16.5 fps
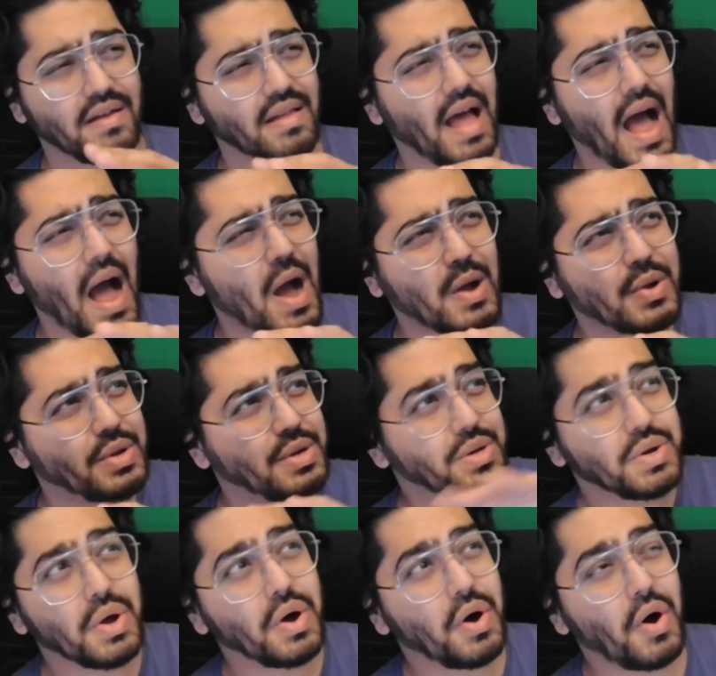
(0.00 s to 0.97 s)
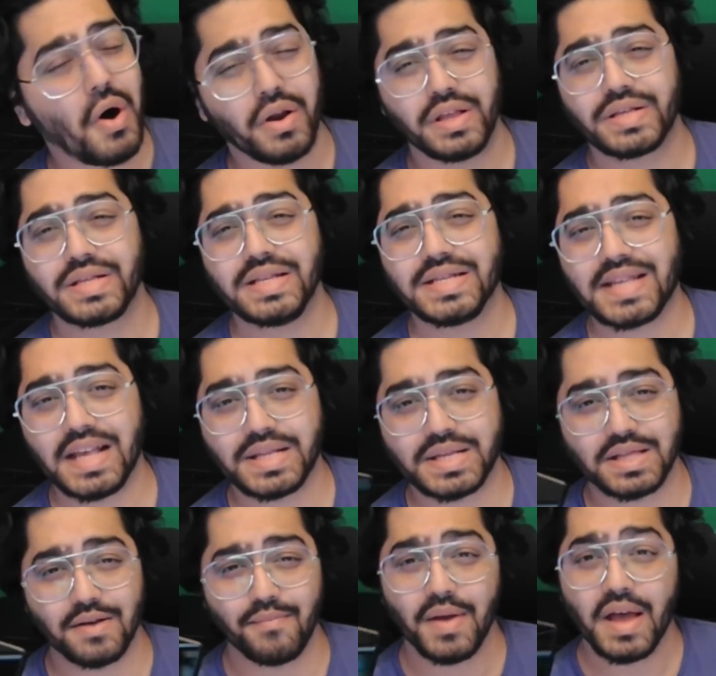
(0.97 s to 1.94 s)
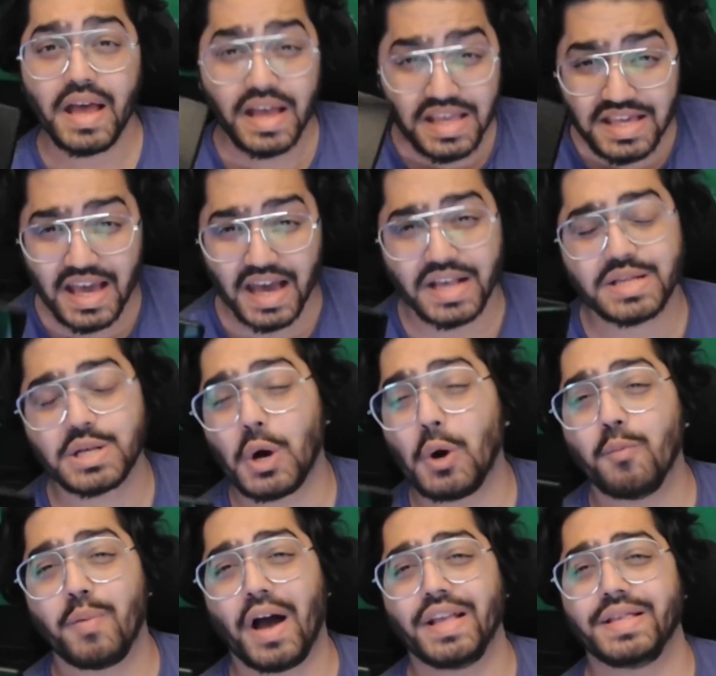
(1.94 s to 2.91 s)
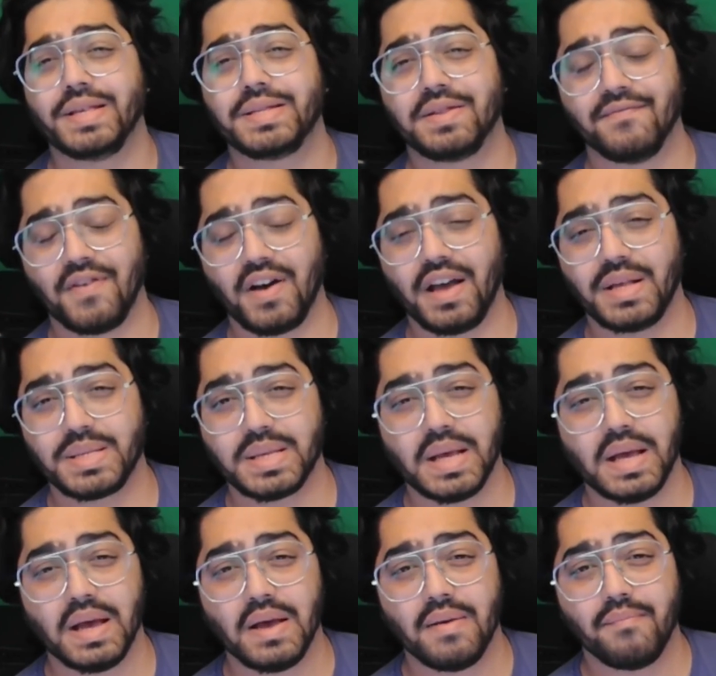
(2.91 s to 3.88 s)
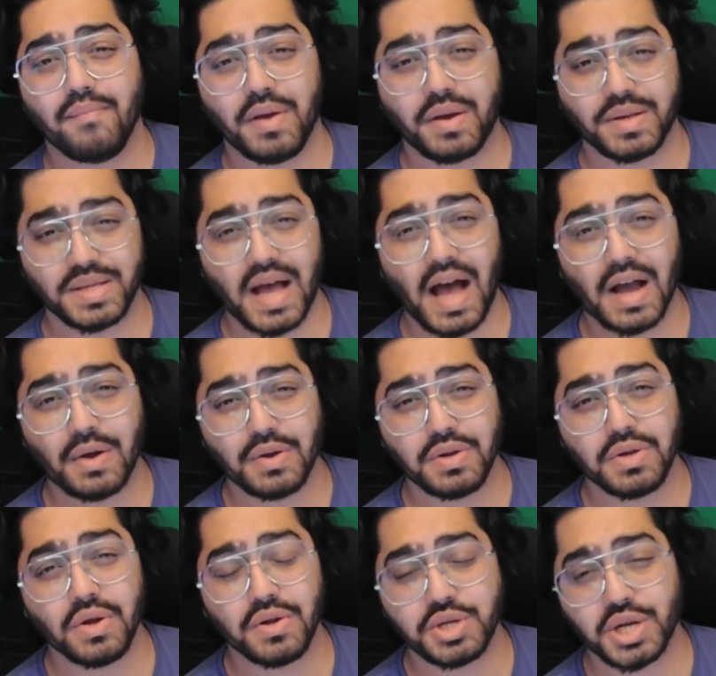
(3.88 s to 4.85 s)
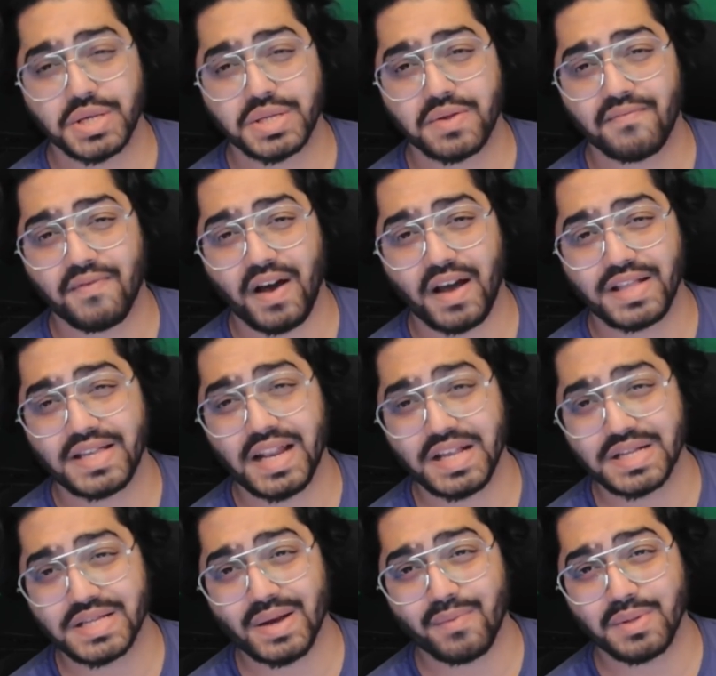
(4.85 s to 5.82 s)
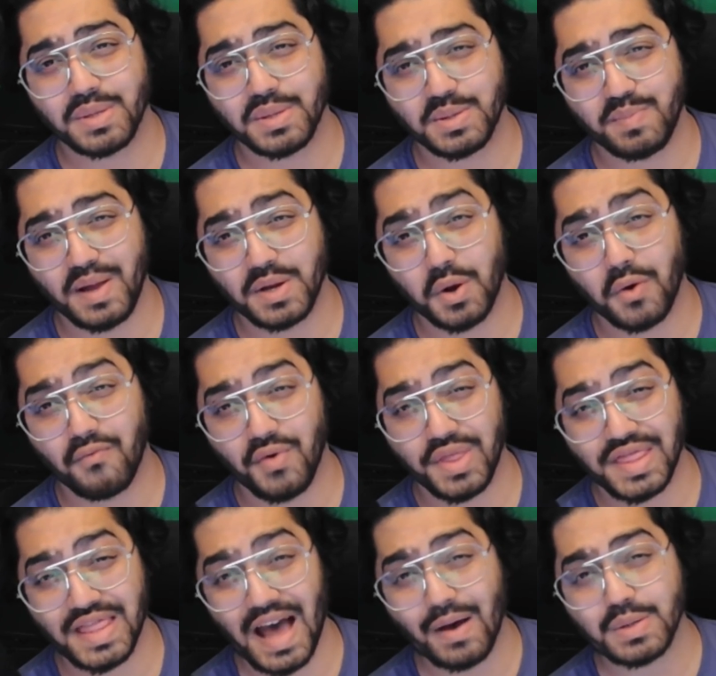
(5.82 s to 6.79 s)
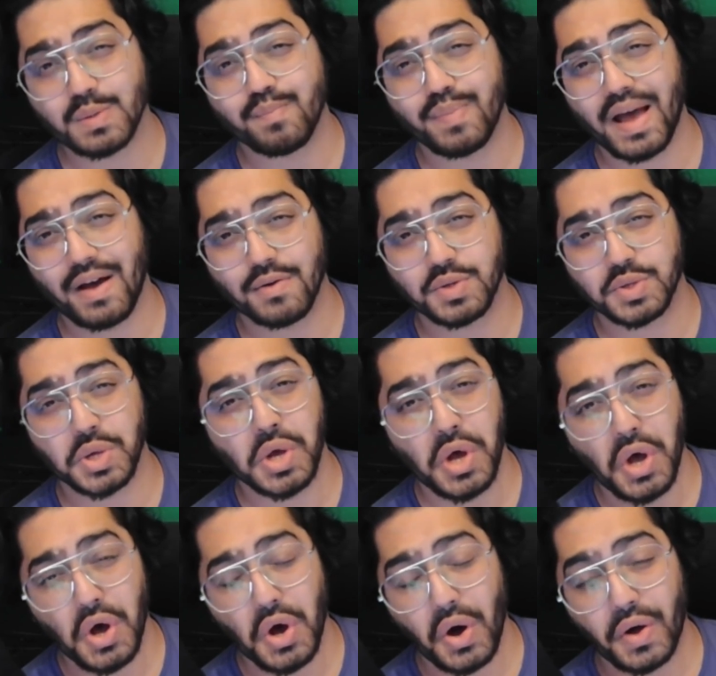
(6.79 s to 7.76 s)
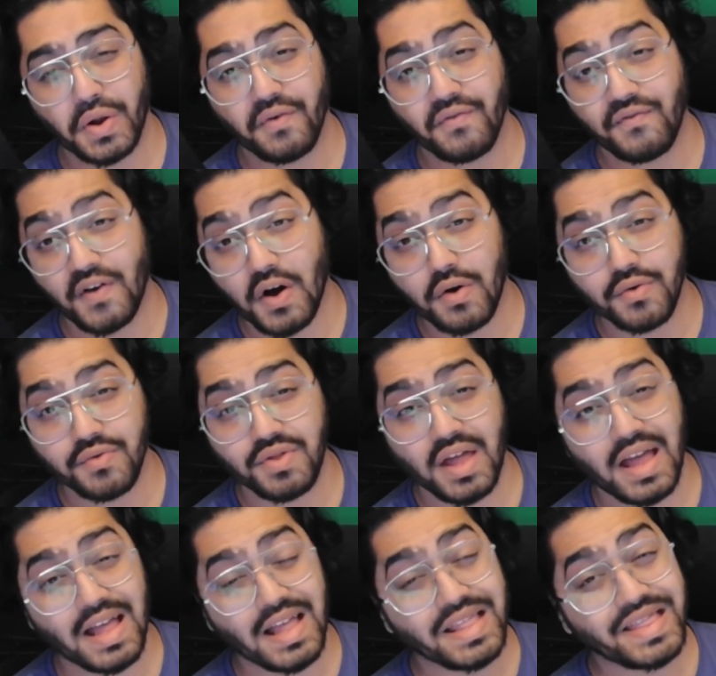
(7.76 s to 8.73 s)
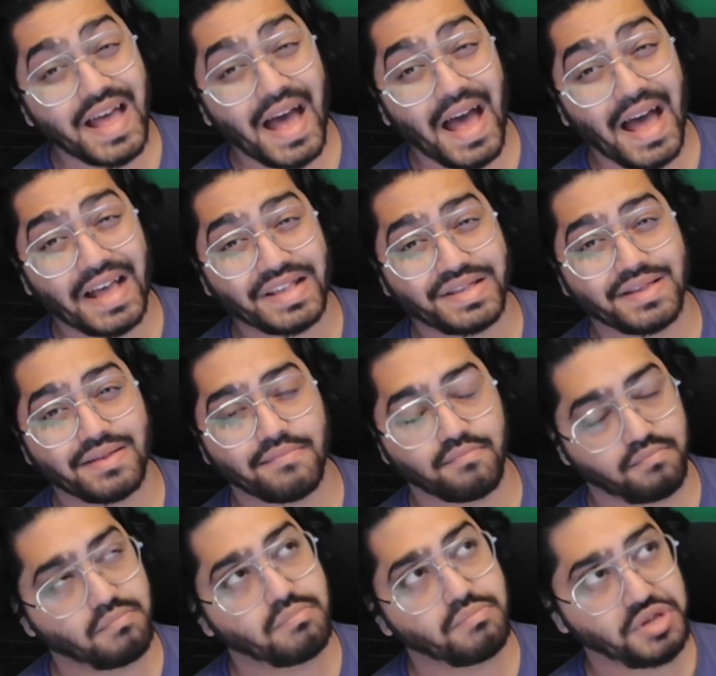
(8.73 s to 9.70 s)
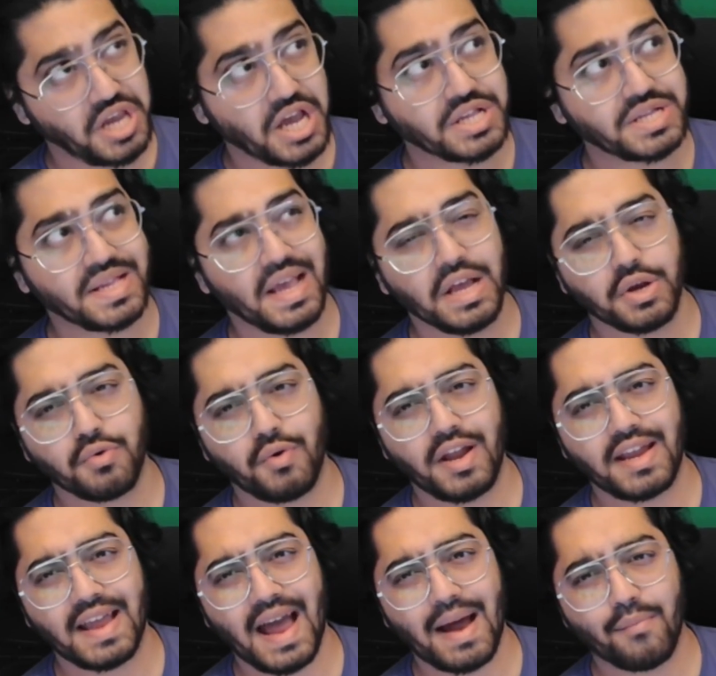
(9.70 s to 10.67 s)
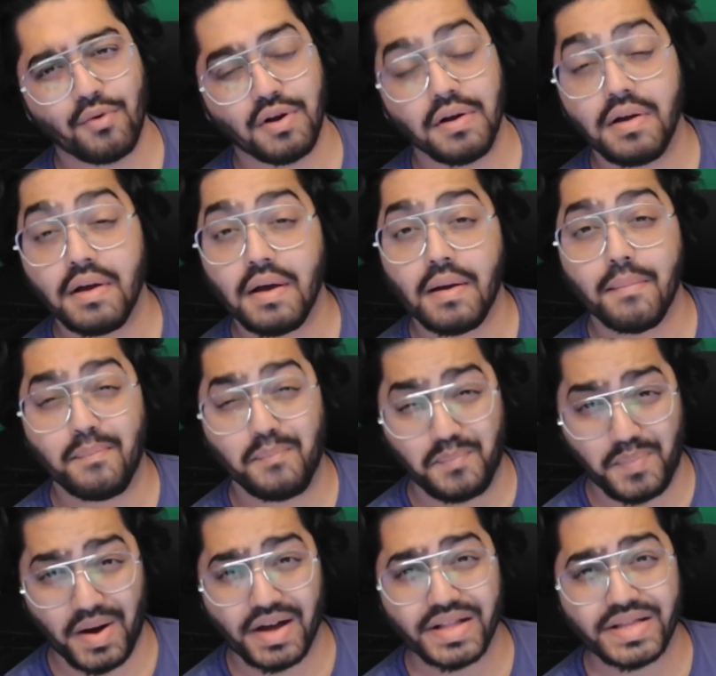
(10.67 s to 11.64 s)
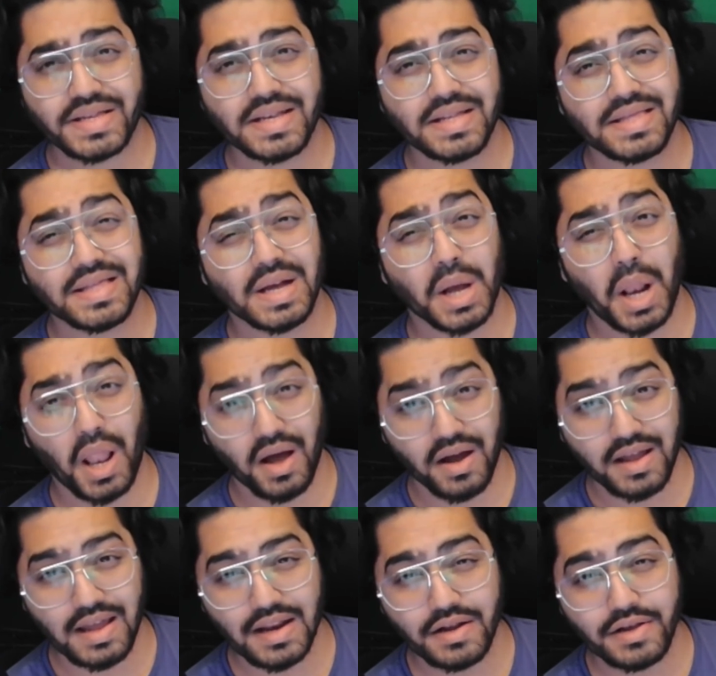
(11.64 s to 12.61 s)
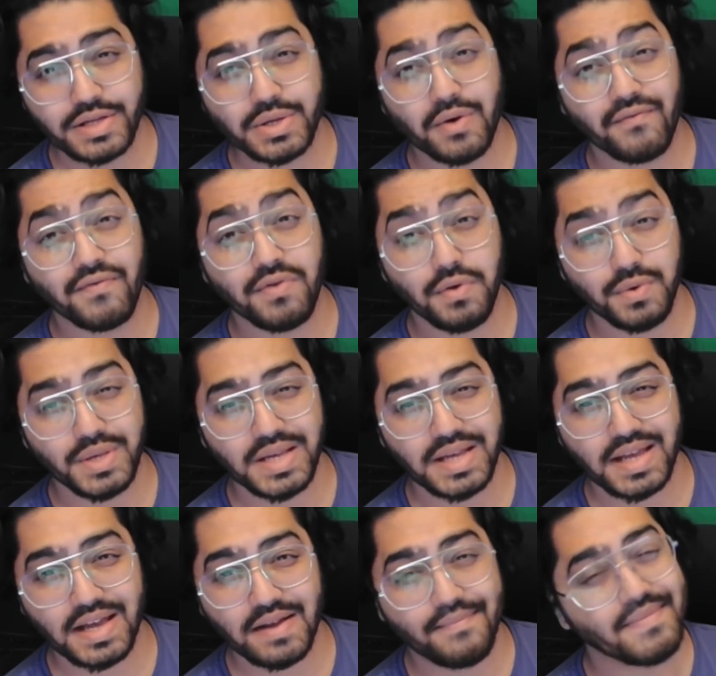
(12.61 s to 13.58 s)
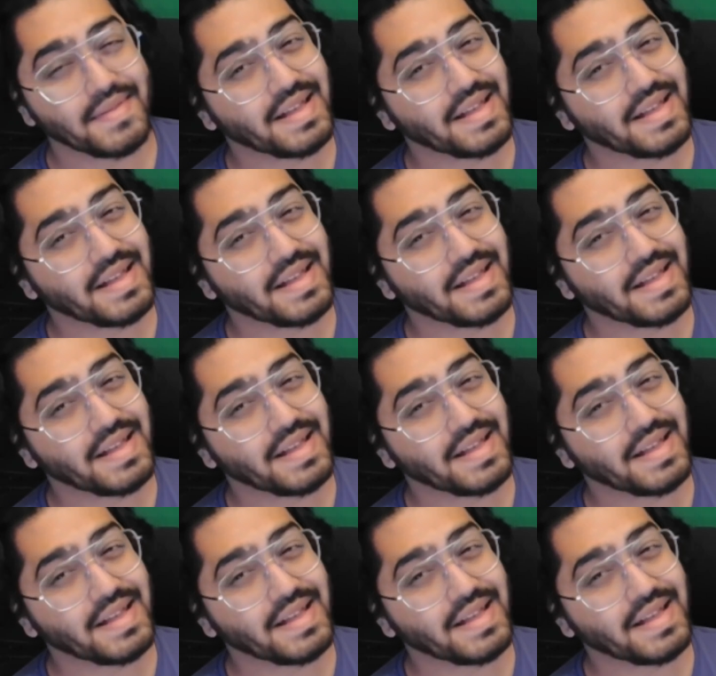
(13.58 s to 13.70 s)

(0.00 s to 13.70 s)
I could not honestly say to them, yes, go buy this device, because I could not justify telling someone to spend over £1,000 on a phone that has, yes, a great camera, but the clunkiness of using it.